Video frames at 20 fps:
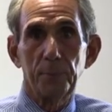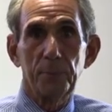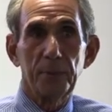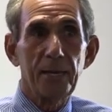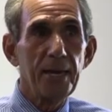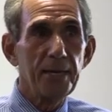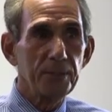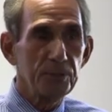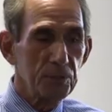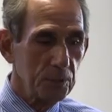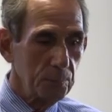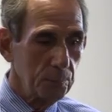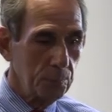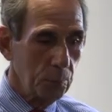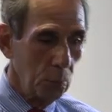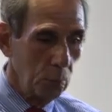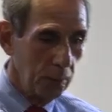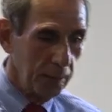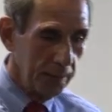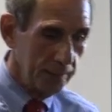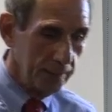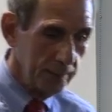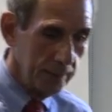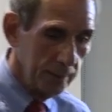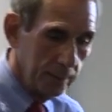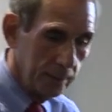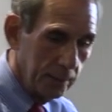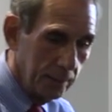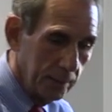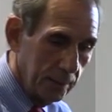Case in point,
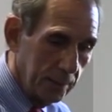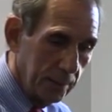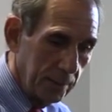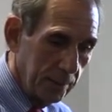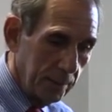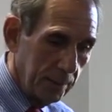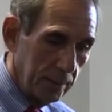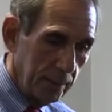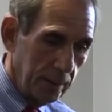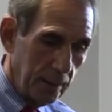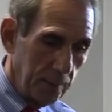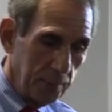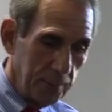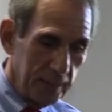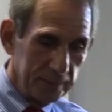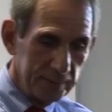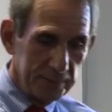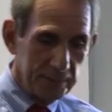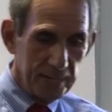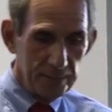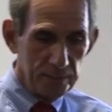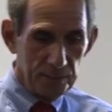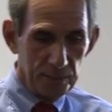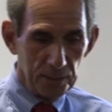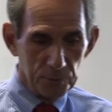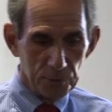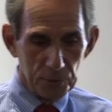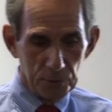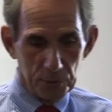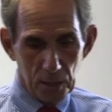about 10
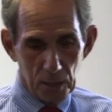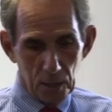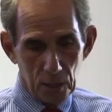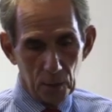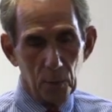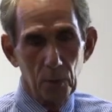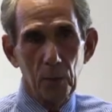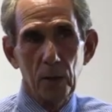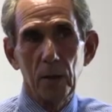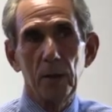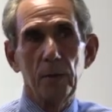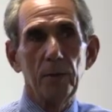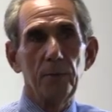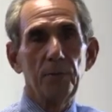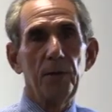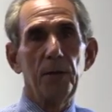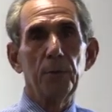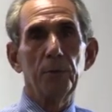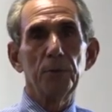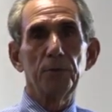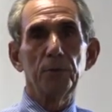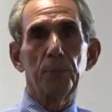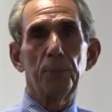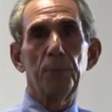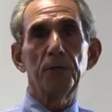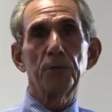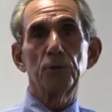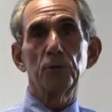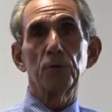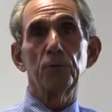years ago, there was a
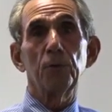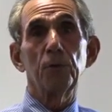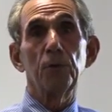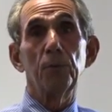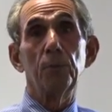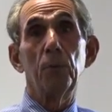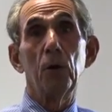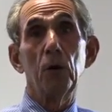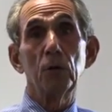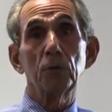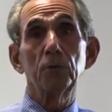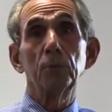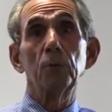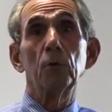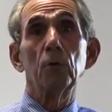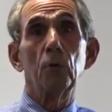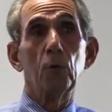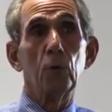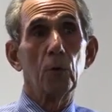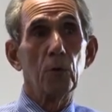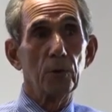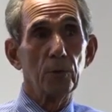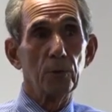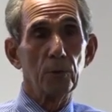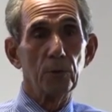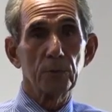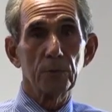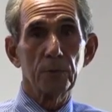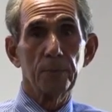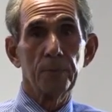pitcher for the Baltimore
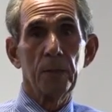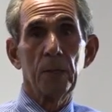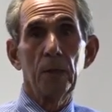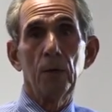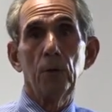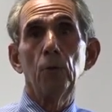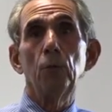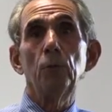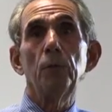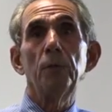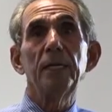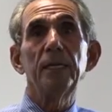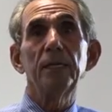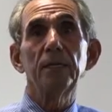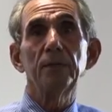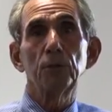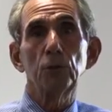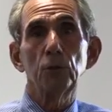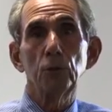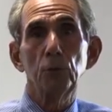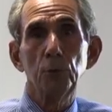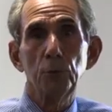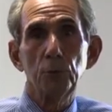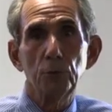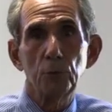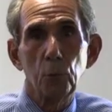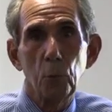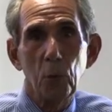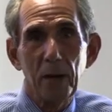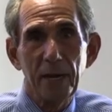Orioles who needed to
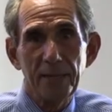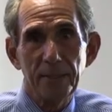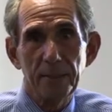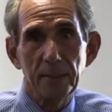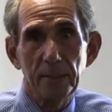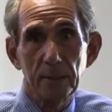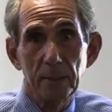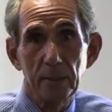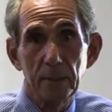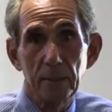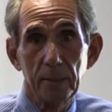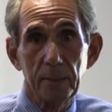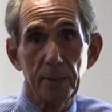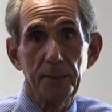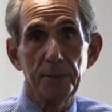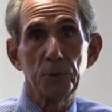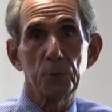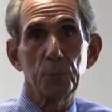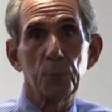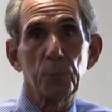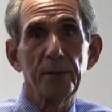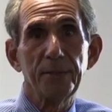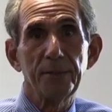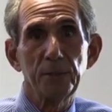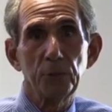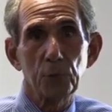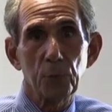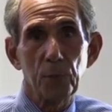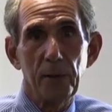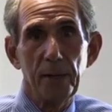lose weight in spring
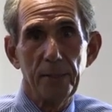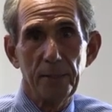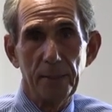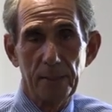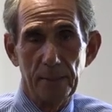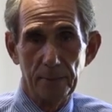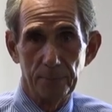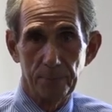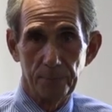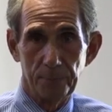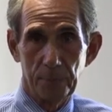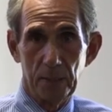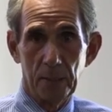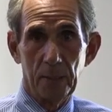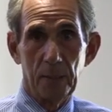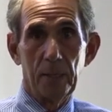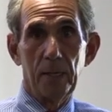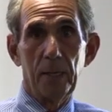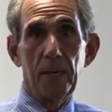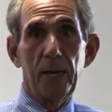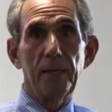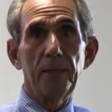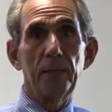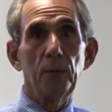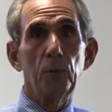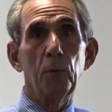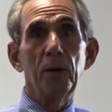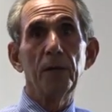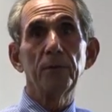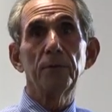training. And he
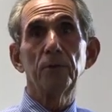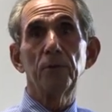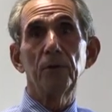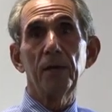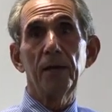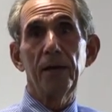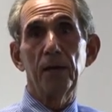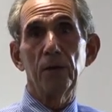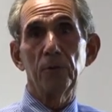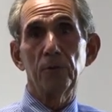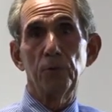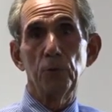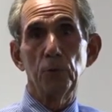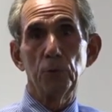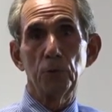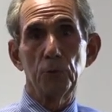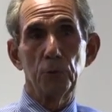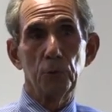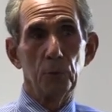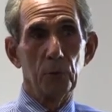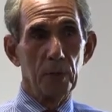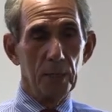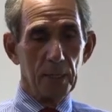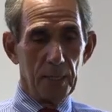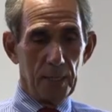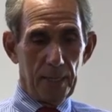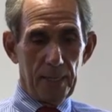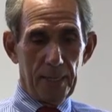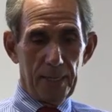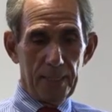went to the health food store
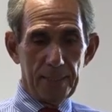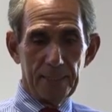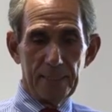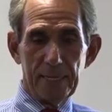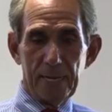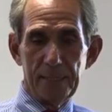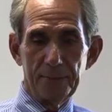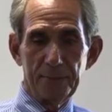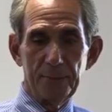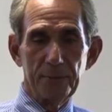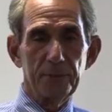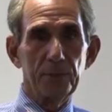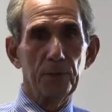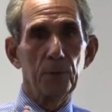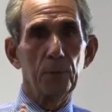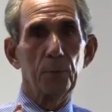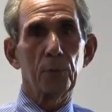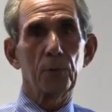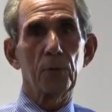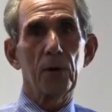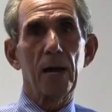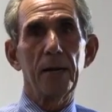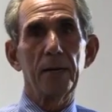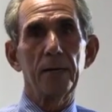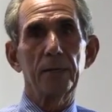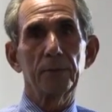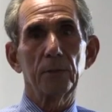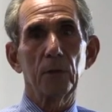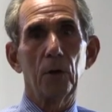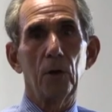and he got this little
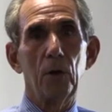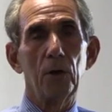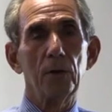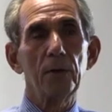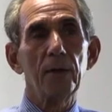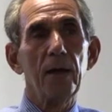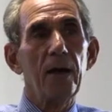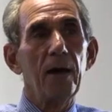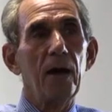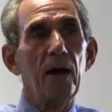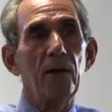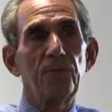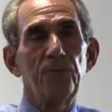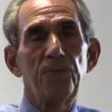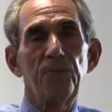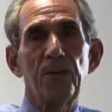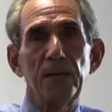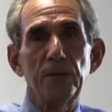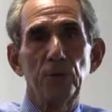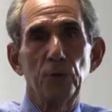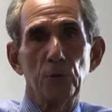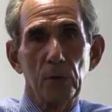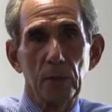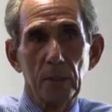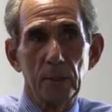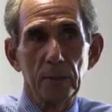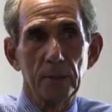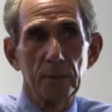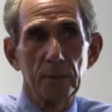product called ephedra.